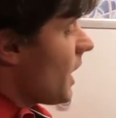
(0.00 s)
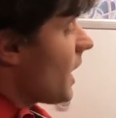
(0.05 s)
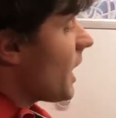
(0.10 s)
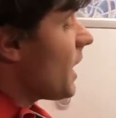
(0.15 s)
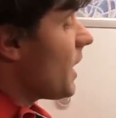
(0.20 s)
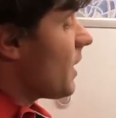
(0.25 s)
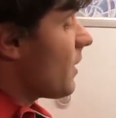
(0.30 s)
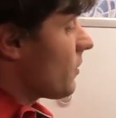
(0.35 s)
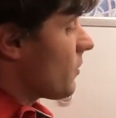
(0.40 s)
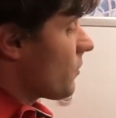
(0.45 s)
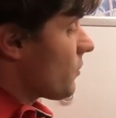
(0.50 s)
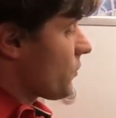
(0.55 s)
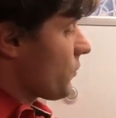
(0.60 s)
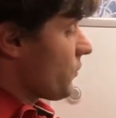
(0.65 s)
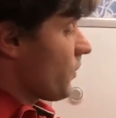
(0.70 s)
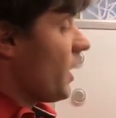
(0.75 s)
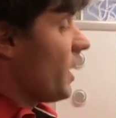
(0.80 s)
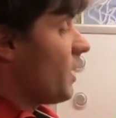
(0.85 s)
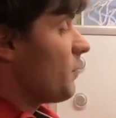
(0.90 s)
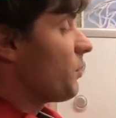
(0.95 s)
and
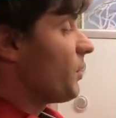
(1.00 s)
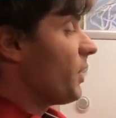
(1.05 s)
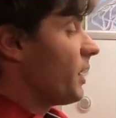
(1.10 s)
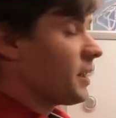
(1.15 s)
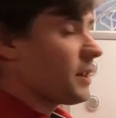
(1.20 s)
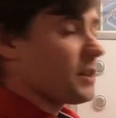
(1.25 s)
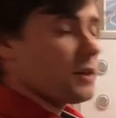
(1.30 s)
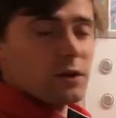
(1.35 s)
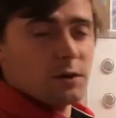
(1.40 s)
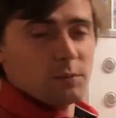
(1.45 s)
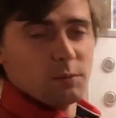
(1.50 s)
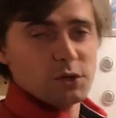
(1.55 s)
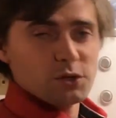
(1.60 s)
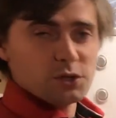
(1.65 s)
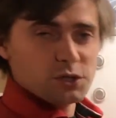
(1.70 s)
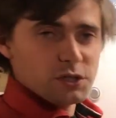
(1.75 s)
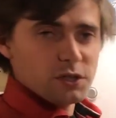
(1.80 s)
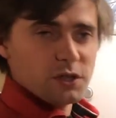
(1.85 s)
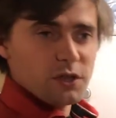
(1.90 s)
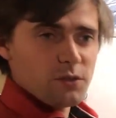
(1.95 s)
describe planetary
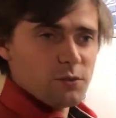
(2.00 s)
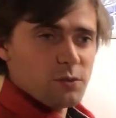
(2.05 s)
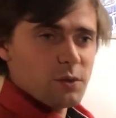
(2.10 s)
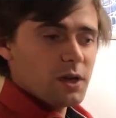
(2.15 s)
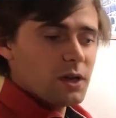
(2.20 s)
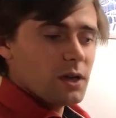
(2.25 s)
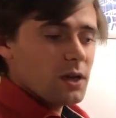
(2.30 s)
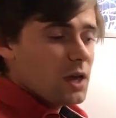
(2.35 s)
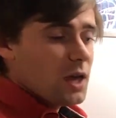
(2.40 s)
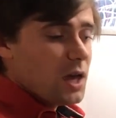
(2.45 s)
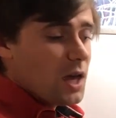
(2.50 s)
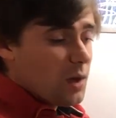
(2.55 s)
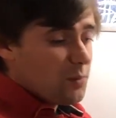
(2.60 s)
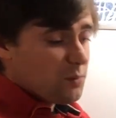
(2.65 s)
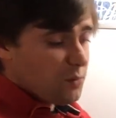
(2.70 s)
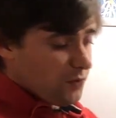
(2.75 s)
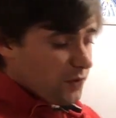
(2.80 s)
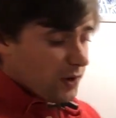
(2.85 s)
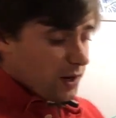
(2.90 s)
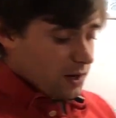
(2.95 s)
motion this way.
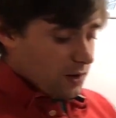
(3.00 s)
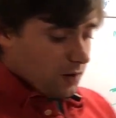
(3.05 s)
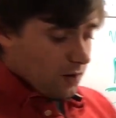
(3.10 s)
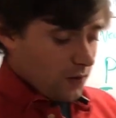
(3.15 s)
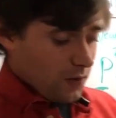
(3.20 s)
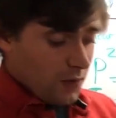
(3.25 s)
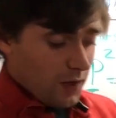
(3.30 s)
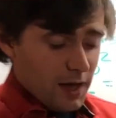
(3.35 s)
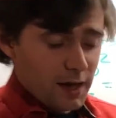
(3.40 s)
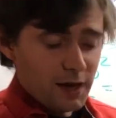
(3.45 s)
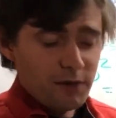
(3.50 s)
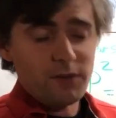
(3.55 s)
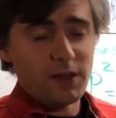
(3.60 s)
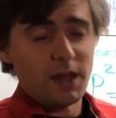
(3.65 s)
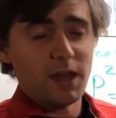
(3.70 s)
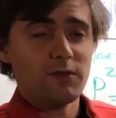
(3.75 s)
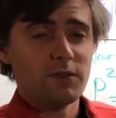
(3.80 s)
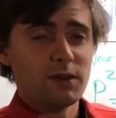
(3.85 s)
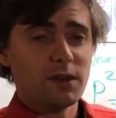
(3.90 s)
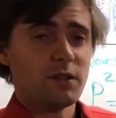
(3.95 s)
Provided a lot of
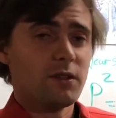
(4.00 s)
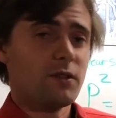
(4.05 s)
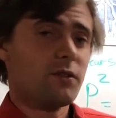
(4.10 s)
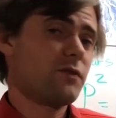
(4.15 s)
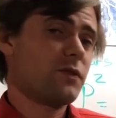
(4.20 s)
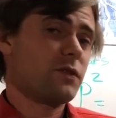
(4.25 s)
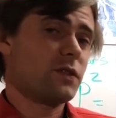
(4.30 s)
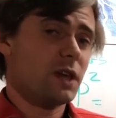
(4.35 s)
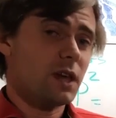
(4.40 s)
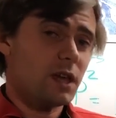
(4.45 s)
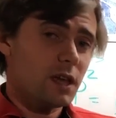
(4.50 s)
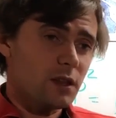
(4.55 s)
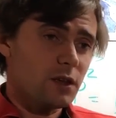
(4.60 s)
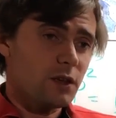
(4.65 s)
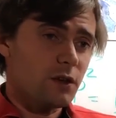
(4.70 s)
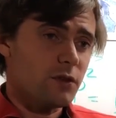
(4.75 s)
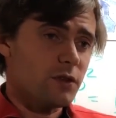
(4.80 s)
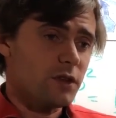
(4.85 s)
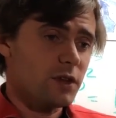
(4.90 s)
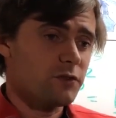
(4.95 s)
evidence for the
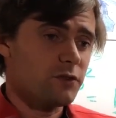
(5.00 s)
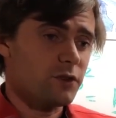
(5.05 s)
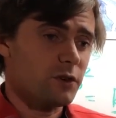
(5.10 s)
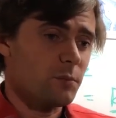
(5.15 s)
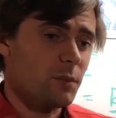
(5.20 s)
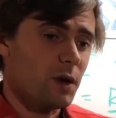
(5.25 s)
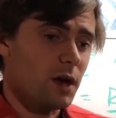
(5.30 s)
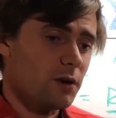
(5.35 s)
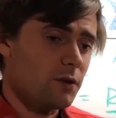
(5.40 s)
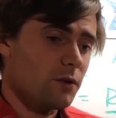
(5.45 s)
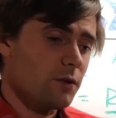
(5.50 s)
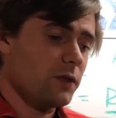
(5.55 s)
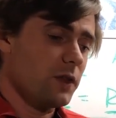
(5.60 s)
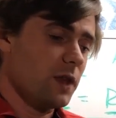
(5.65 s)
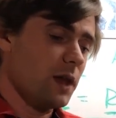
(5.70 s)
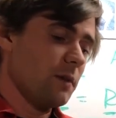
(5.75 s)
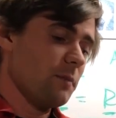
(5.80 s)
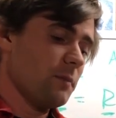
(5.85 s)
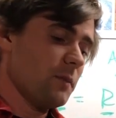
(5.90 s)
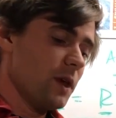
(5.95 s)
heliocentric model
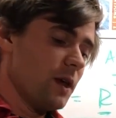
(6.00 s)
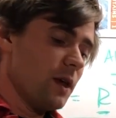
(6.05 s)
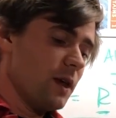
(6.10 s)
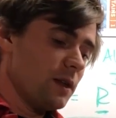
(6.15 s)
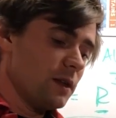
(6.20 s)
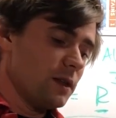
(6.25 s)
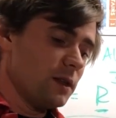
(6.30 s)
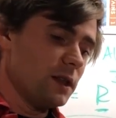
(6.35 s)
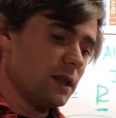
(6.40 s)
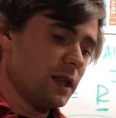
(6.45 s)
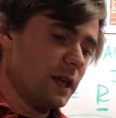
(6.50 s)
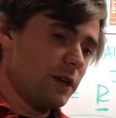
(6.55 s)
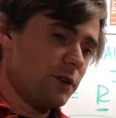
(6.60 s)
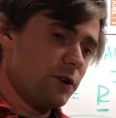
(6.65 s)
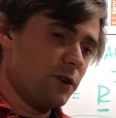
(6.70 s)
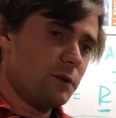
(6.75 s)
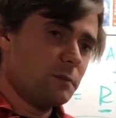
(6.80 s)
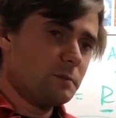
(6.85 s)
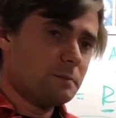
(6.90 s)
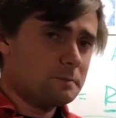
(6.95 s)
that
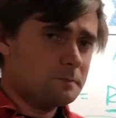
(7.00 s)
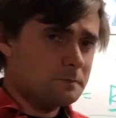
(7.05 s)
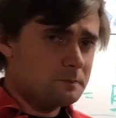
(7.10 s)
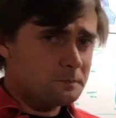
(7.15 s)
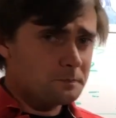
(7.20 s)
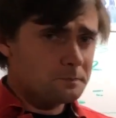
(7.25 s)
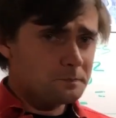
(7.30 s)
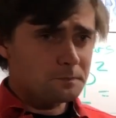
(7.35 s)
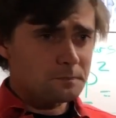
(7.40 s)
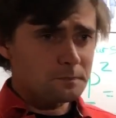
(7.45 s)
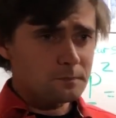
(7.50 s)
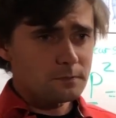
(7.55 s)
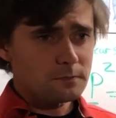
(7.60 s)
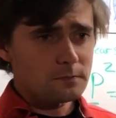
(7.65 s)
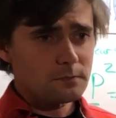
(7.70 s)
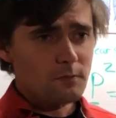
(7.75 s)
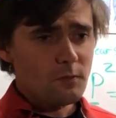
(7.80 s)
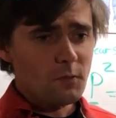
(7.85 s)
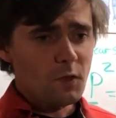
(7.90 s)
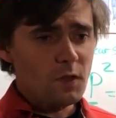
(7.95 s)
later
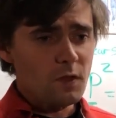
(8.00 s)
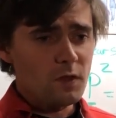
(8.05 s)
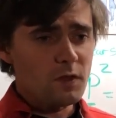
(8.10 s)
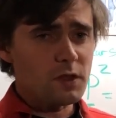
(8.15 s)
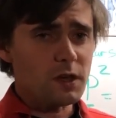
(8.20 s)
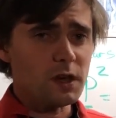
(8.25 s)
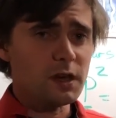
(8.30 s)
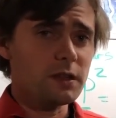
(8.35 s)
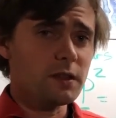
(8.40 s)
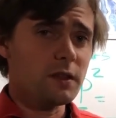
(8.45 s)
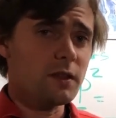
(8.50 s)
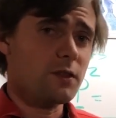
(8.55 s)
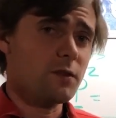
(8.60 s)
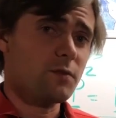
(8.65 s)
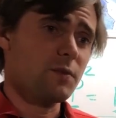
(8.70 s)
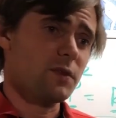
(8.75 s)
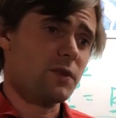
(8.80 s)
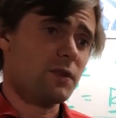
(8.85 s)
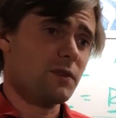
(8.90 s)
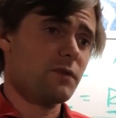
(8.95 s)
scientists,
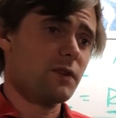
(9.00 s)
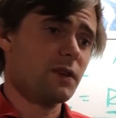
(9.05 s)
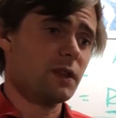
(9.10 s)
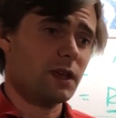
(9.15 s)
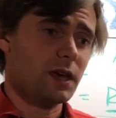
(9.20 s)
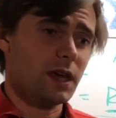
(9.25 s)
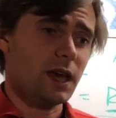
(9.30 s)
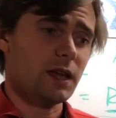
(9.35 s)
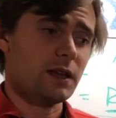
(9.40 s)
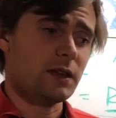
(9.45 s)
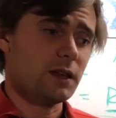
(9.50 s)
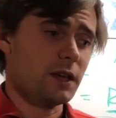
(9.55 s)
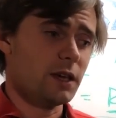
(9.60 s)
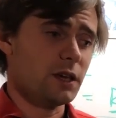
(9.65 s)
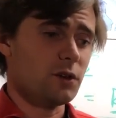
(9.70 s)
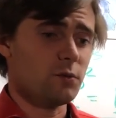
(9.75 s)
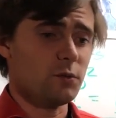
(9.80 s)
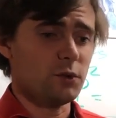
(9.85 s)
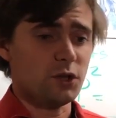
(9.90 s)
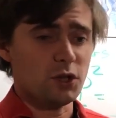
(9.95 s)
specifically
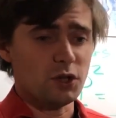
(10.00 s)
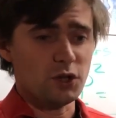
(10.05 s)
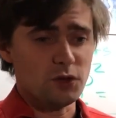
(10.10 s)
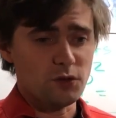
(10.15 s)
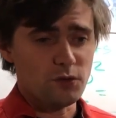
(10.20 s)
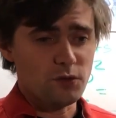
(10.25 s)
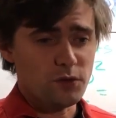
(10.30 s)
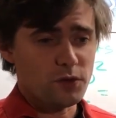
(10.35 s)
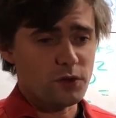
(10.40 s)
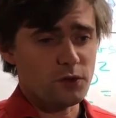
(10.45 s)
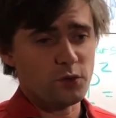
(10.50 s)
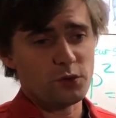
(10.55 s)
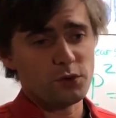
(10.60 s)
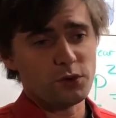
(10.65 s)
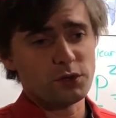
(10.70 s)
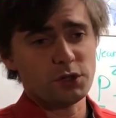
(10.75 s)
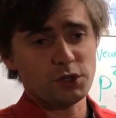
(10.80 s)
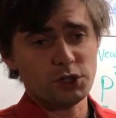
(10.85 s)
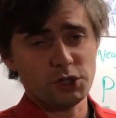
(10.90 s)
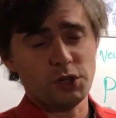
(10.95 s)
Galileo, would use in order
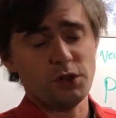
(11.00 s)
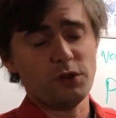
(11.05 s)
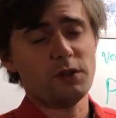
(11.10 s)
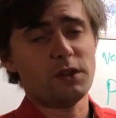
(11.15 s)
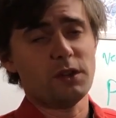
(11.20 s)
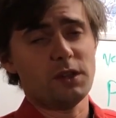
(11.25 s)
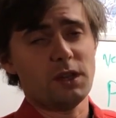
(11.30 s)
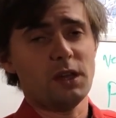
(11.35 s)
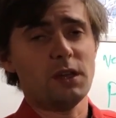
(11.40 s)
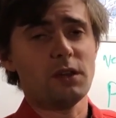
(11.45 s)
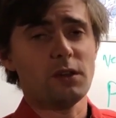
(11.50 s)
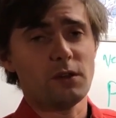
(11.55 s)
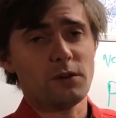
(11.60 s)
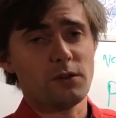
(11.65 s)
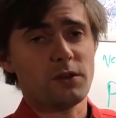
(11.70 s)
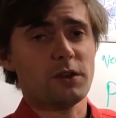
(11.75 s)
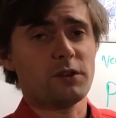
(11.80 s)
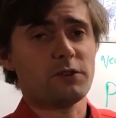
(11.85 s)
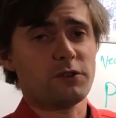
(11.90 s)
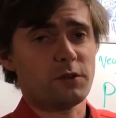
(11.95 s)
to show that the
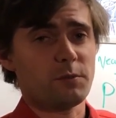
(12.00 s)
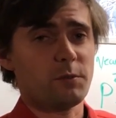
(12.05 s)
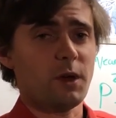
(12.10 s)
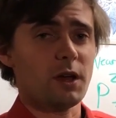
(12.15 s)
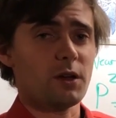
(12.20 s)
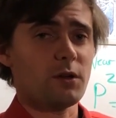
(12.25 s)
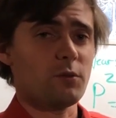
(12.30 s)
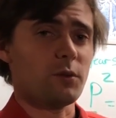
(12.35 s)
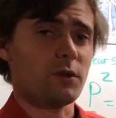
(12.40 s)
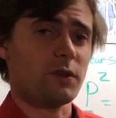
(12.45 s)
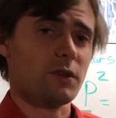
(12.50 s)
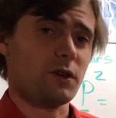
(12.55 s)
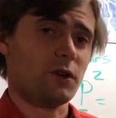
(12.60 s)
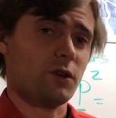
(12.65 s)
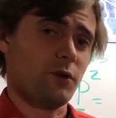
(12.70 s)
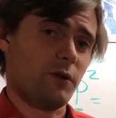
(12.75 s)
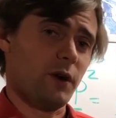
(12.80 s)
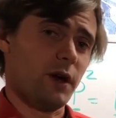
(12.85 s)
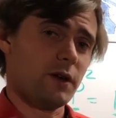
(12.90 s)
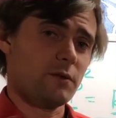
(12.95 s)
heliocentric model was the
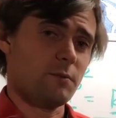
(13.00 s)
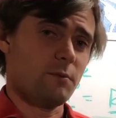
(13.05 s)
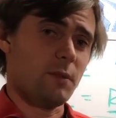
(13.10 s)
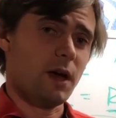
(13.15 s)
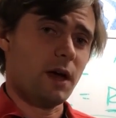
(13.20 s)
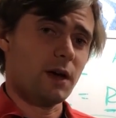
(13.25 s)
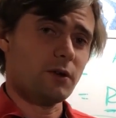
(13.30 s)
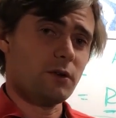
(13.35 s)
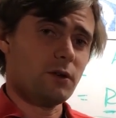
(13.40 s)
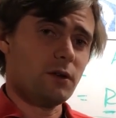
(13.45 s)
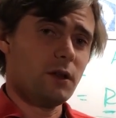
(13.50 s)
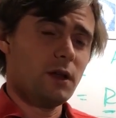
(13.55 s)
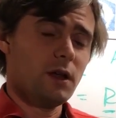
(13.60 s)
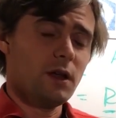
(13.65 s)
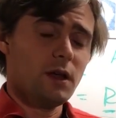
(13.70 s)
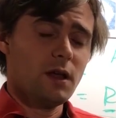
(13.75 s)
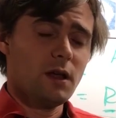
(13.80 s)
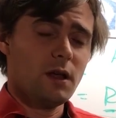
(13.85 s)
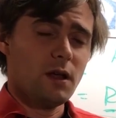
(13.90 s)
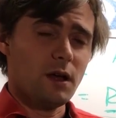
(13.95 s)
correct model
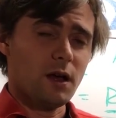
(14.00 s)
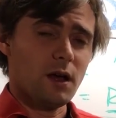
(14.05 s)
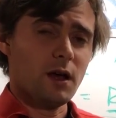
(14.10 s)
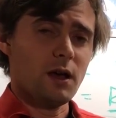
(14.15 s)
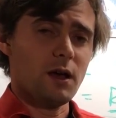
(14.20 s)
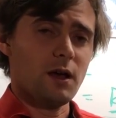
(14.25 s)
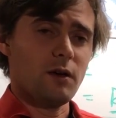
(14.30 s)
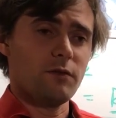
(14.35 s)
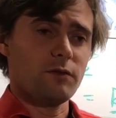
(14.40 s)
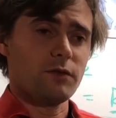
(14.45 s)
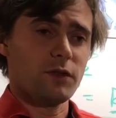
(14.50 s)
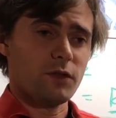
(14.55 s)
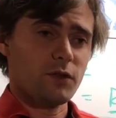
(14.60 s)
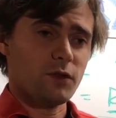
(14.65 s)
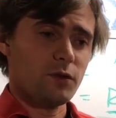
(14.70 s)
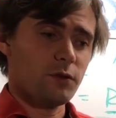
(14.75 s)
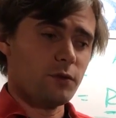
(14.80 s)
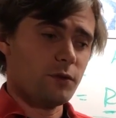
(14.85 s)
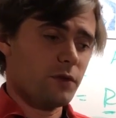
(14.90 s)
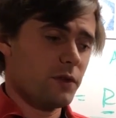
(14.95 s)
of the
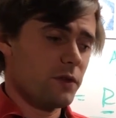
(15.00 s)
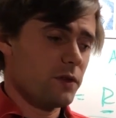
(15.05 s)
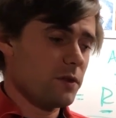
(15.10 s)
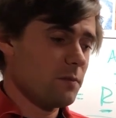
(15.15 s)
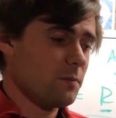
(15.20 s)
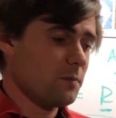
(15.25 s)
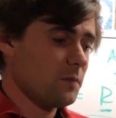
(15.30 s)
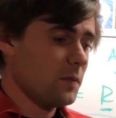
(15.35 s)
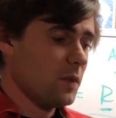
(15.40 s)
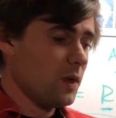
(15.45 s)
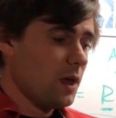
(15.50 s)
solar system.